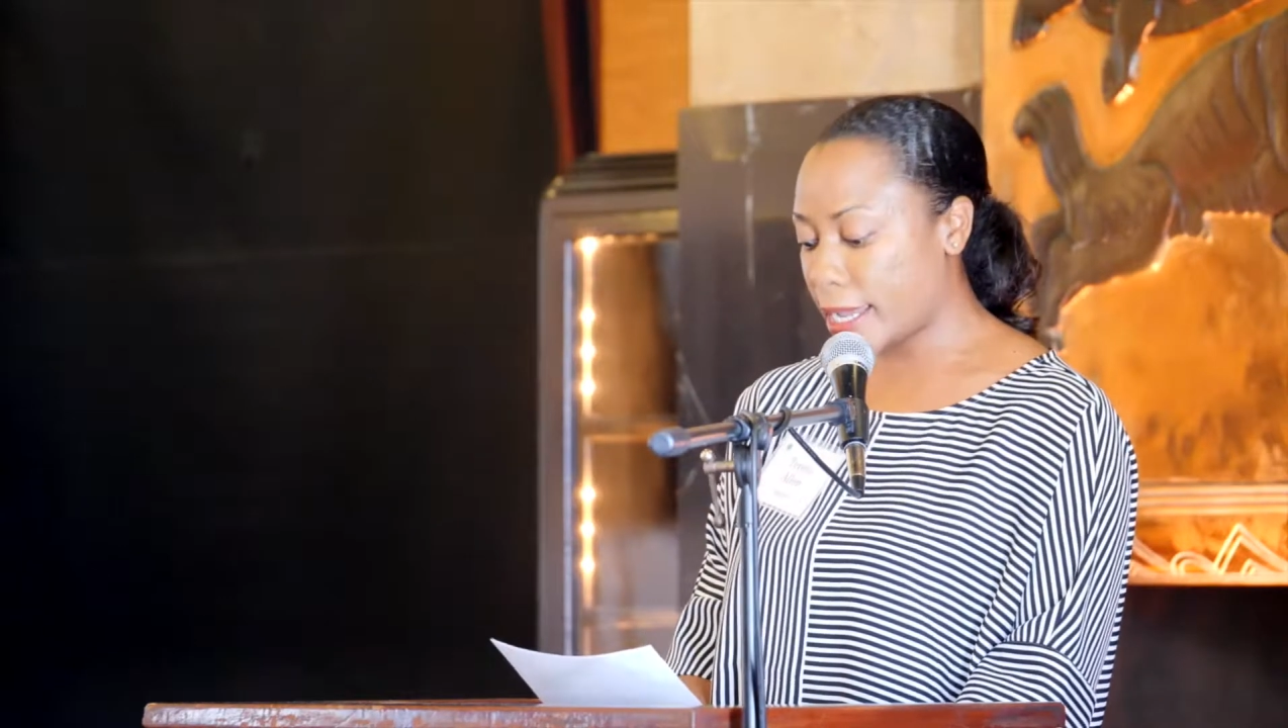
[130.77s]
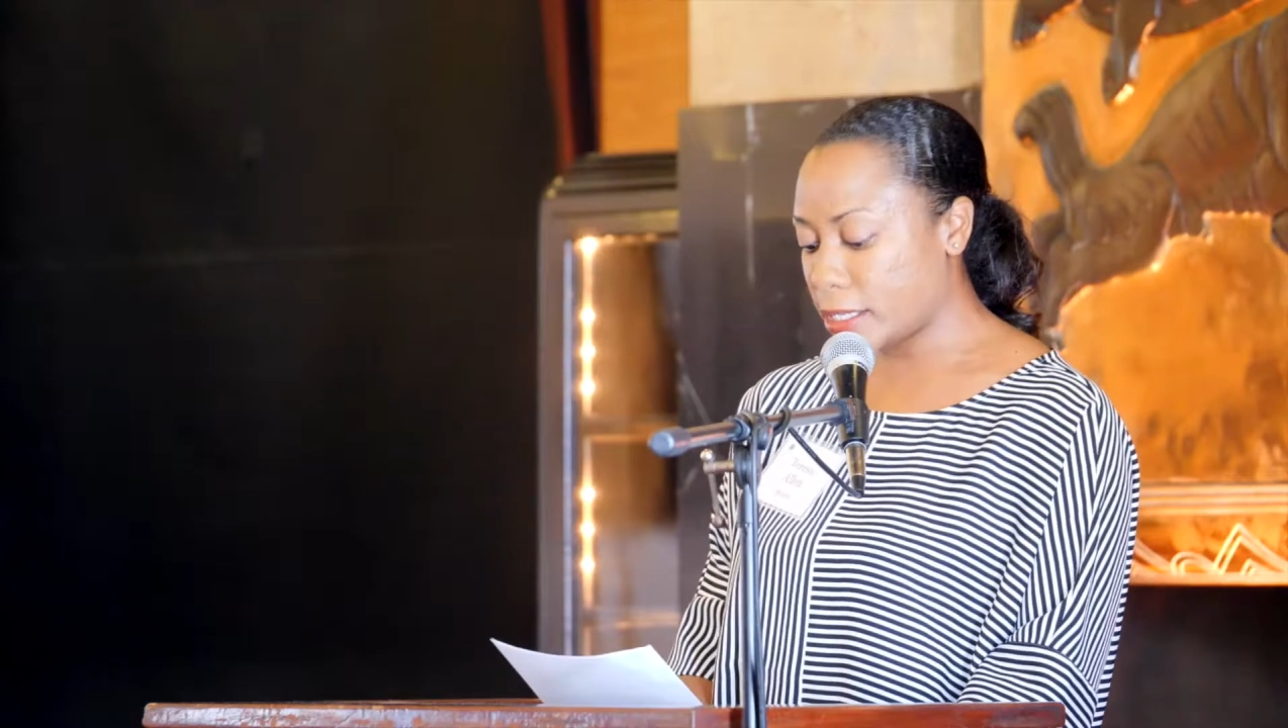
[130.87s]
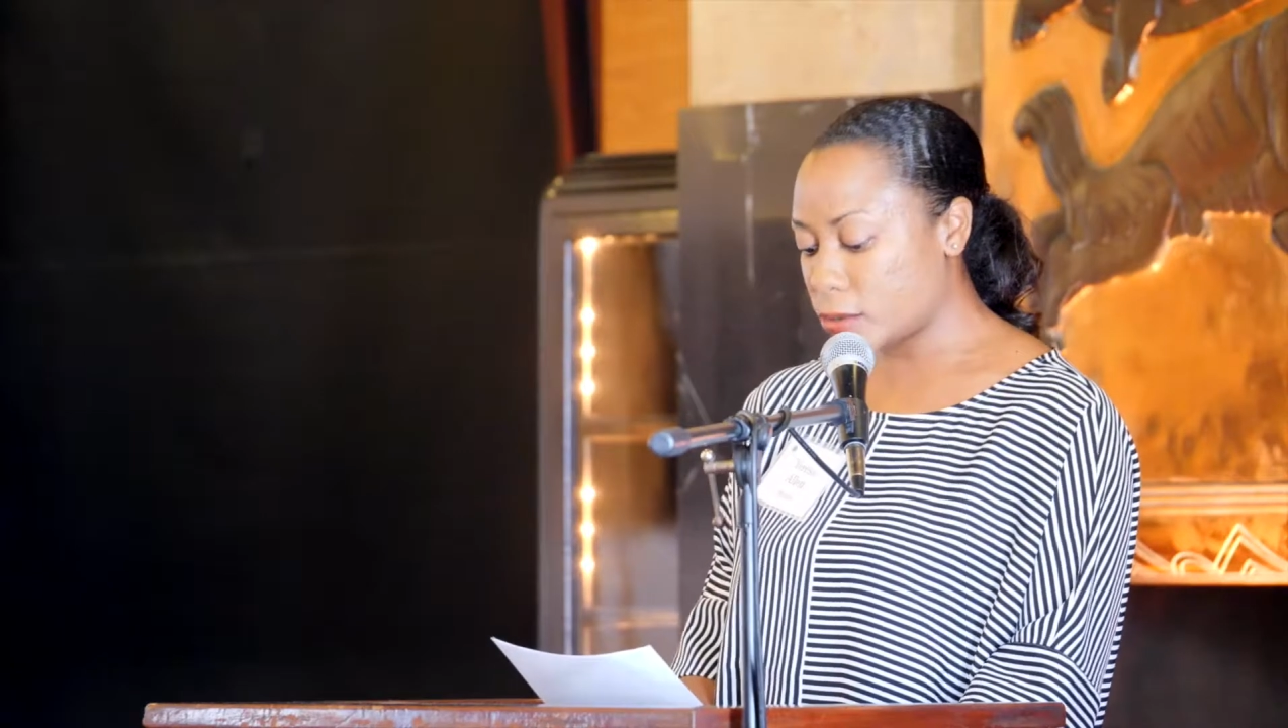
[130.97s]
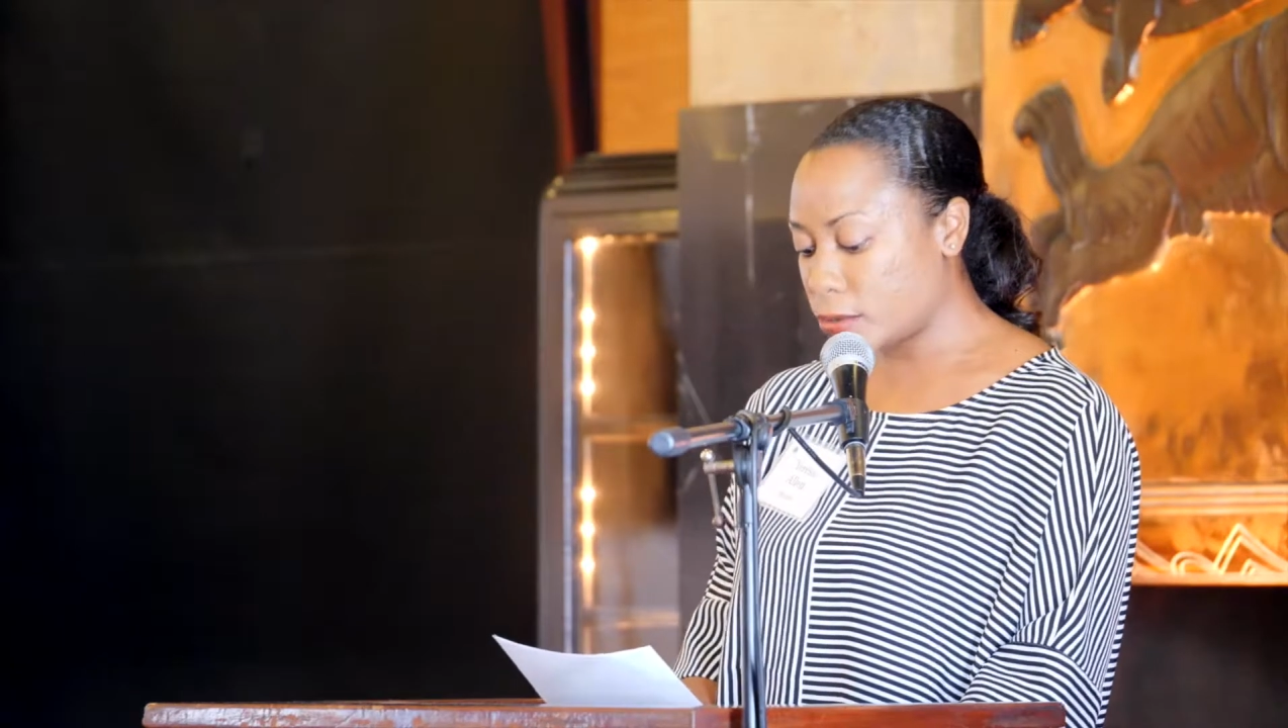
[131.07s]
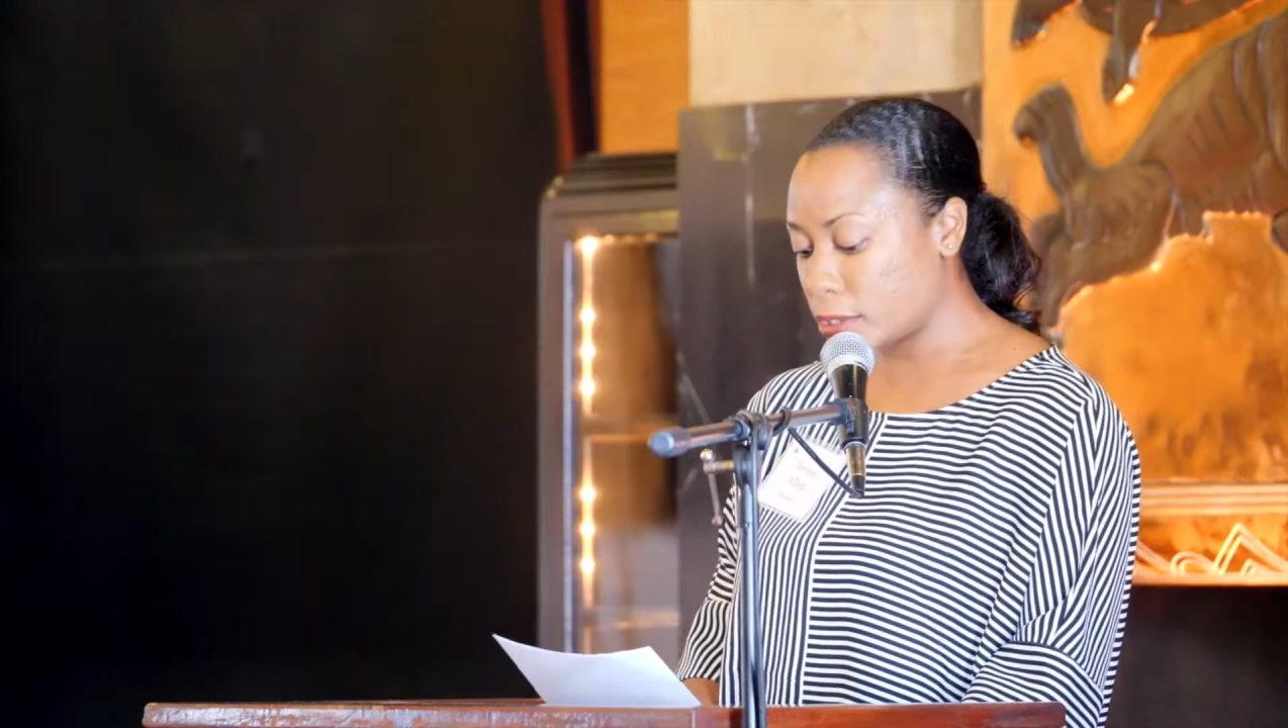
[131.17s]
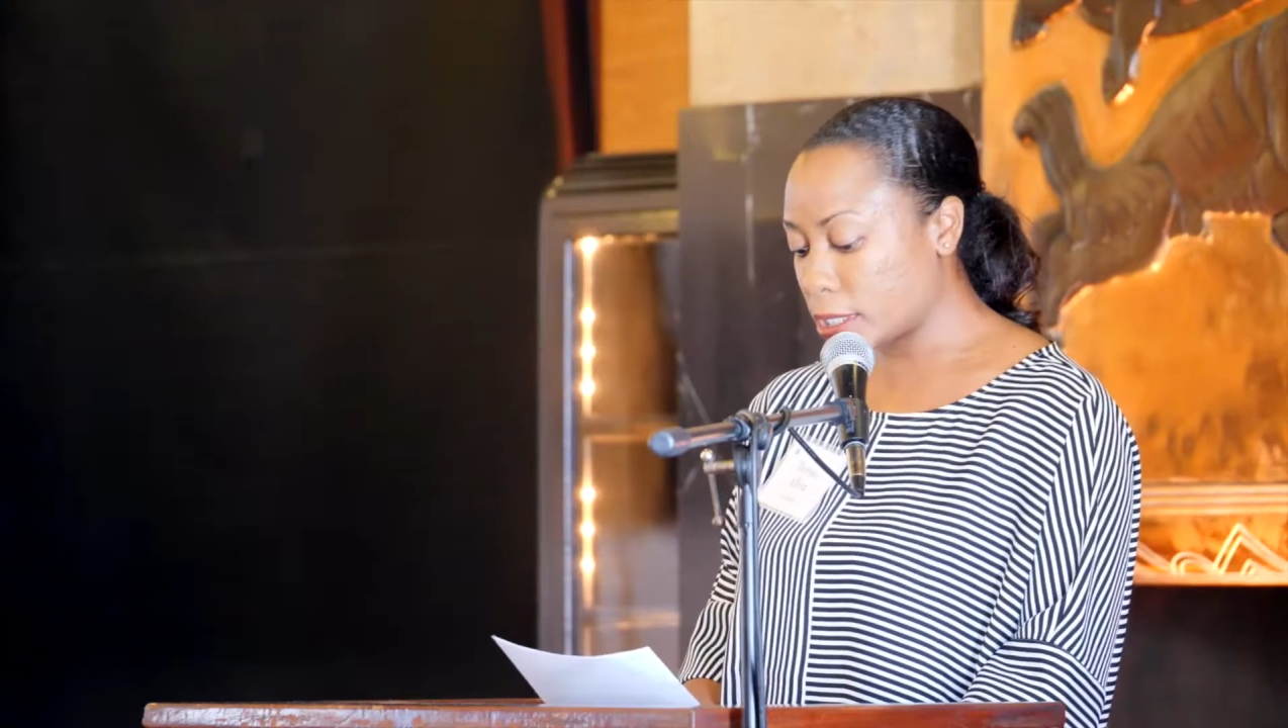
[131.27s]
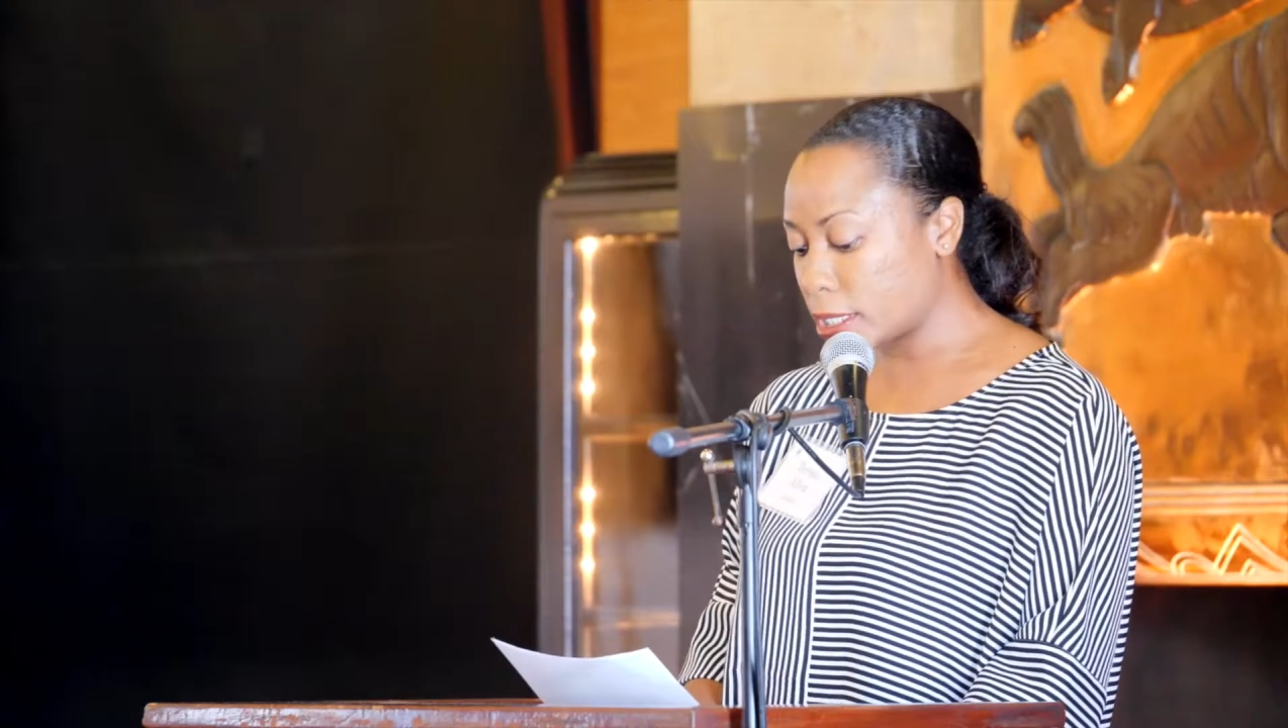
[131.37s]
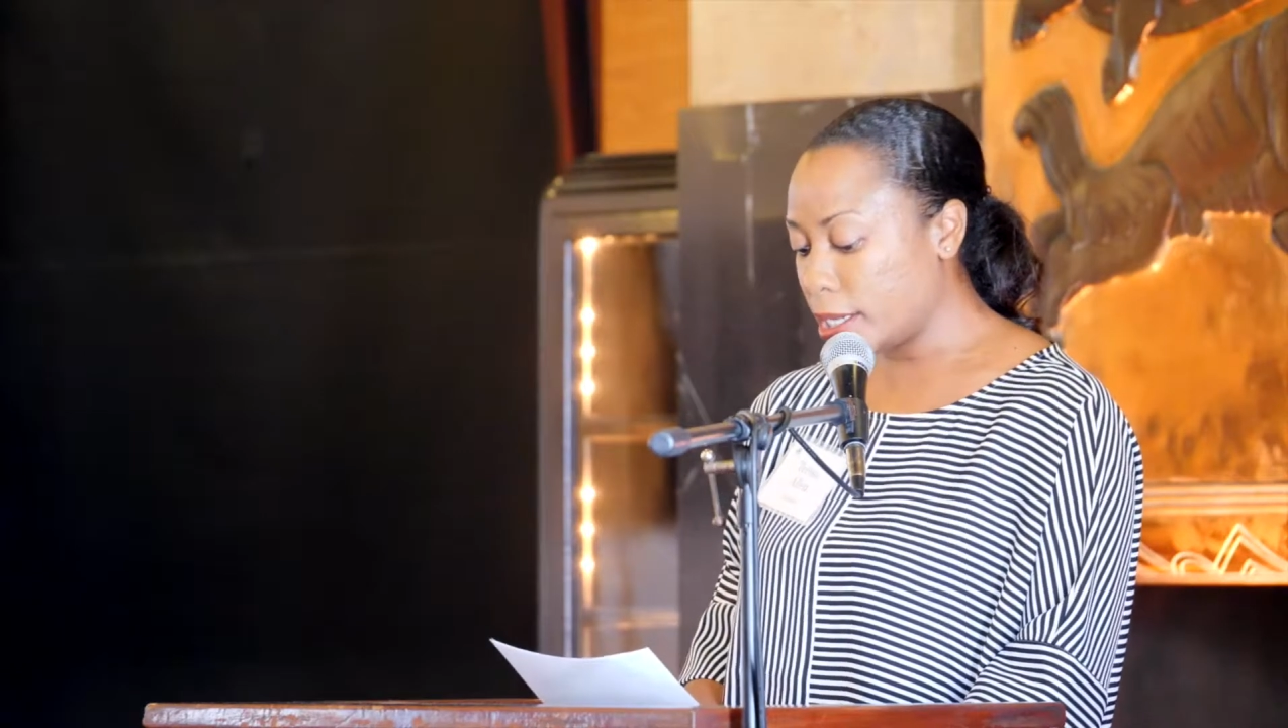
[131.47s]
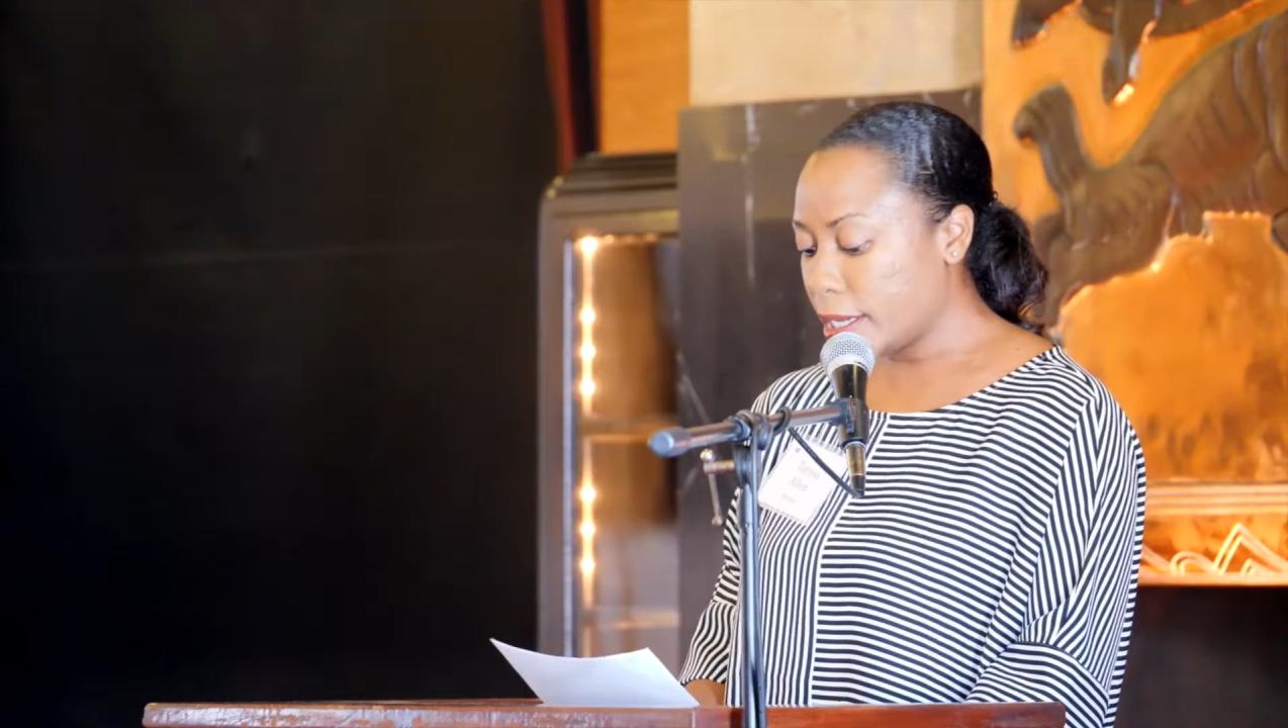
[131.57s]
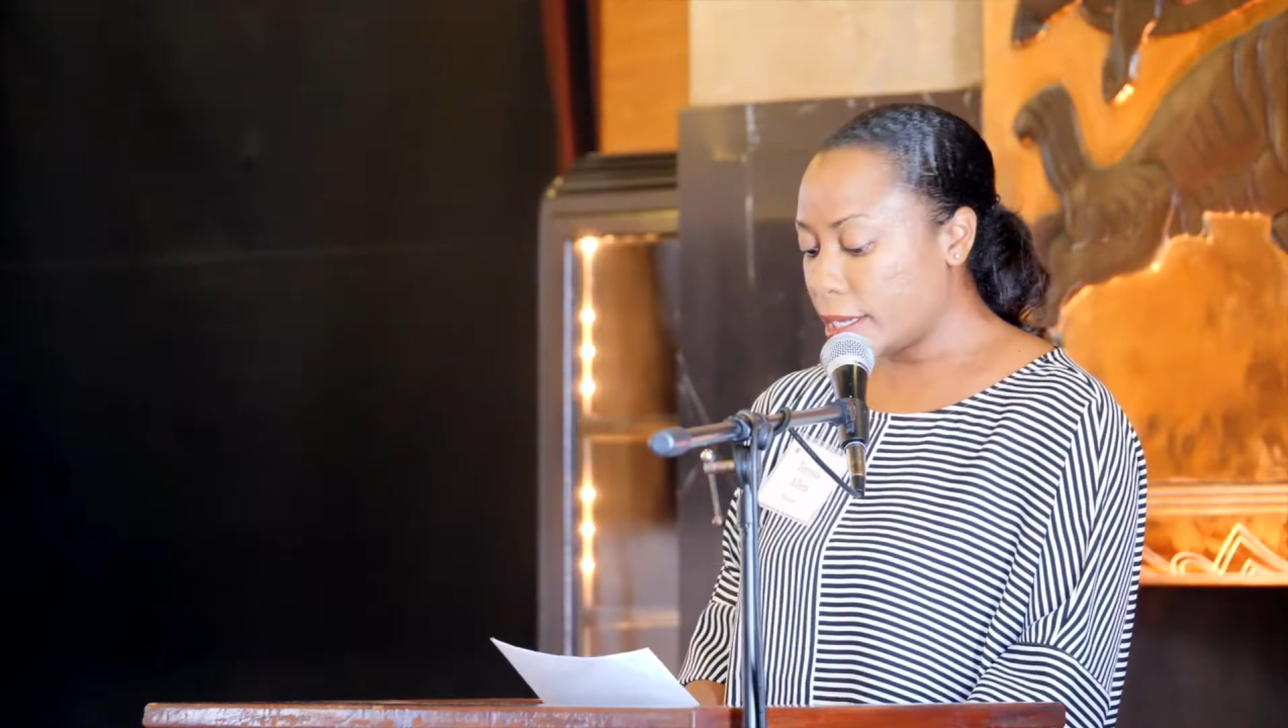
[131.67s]
high
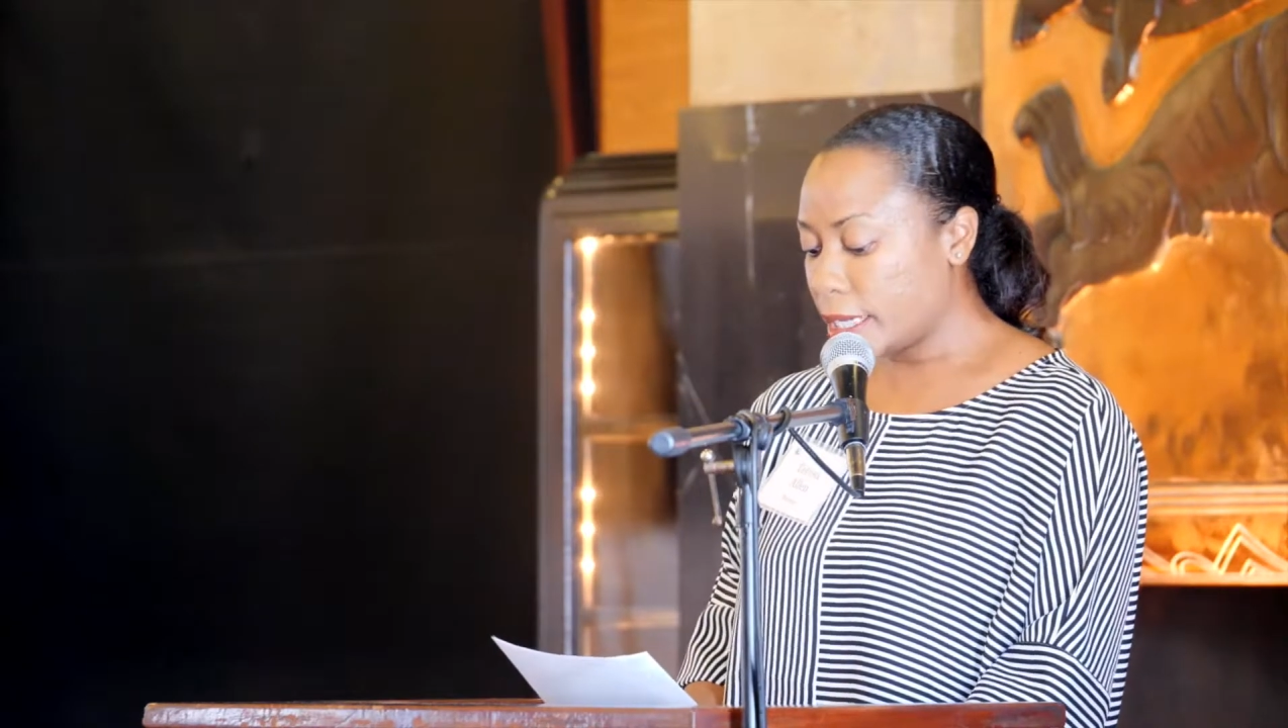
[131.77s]
schools,